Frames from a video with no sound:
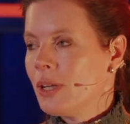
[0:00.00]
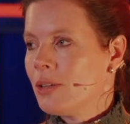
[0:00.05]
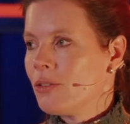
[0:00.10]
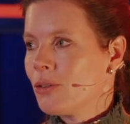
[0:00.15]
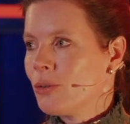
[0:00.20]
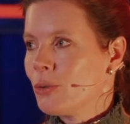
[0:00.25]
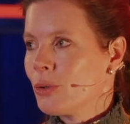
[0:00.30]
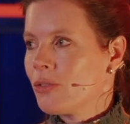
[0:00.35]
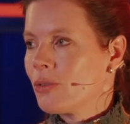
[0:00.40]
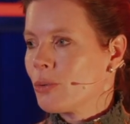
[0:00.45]

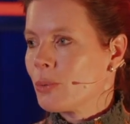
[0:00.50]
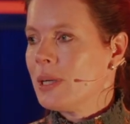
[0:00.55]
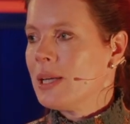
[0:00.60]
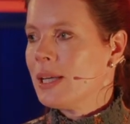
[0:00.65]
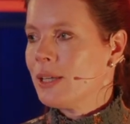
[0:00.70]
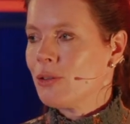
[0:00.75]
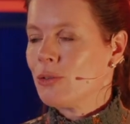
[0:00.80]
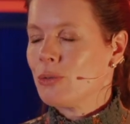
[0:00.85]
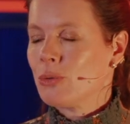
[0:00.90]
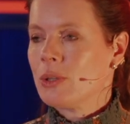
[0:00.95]
it's not
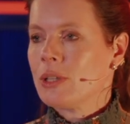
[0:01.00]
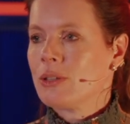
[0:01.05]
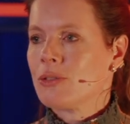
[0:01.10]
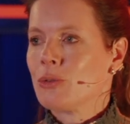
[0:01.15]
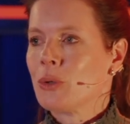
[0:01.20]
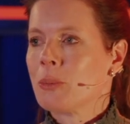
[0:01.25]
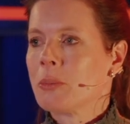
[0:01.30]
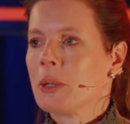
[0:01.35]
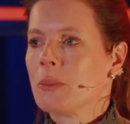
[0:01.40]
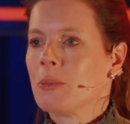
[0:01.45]
related to this
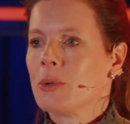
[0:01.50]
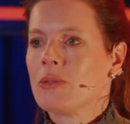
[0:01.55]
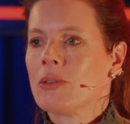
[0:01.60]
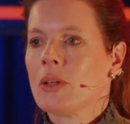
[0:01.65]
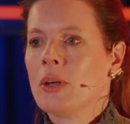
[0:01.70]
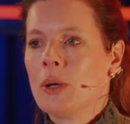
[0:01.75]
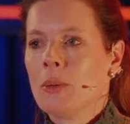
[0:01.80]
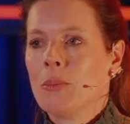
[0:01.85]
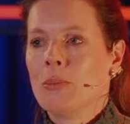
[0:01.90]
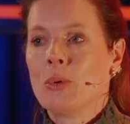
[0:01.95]
topic,
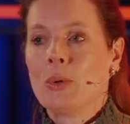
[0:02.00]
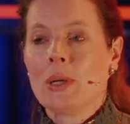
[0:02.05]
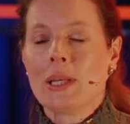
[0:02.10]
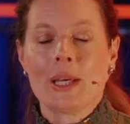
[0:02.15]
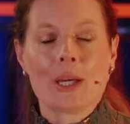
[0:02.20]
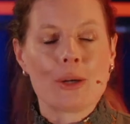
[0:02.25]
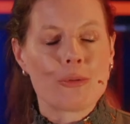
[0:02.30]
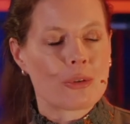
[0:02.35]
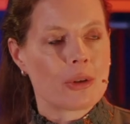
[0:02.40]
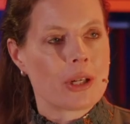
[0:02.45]
but
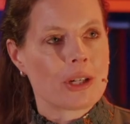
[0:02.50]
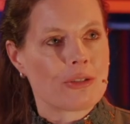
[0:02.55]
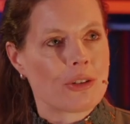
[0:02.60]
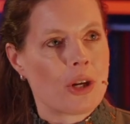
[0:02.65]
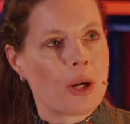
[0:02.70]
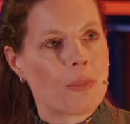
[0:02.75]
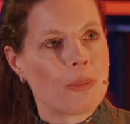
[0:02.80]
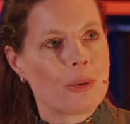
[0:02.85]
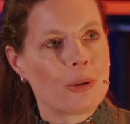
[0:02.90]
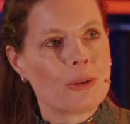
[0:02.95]
bullying, for
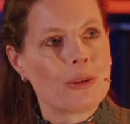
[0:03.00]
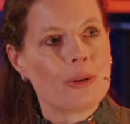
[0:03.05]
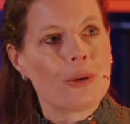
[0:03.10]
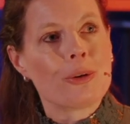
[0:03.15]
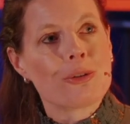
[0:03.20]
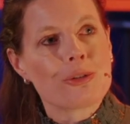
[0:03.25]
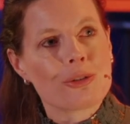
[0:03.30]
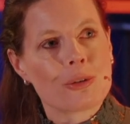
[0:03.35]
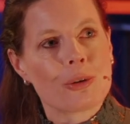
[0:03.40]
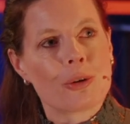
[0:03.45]
example,
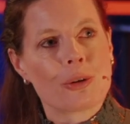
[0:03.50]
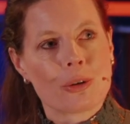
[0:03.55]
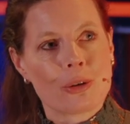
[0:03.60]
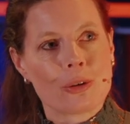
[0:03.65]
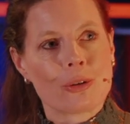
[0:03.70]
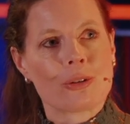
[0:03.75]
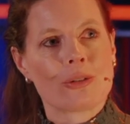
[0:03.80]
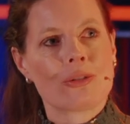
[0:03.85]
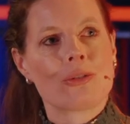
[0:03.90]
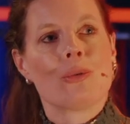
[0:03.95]
also
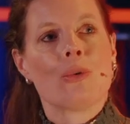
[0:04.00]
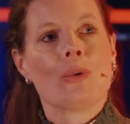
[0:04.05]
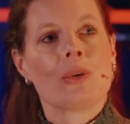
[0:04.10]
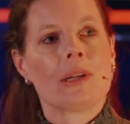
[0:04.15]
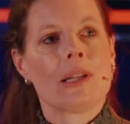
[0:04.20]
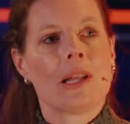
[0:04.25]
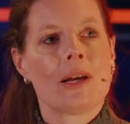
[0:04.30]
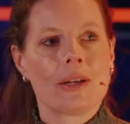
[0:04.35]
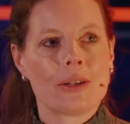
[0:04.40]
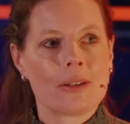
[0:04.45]
occurs
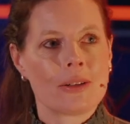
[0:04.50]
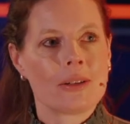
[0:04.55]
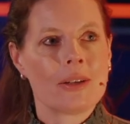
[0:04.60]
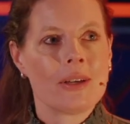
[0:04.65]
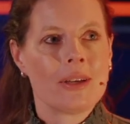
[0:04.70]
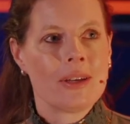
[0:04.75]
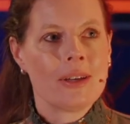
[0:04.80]
online.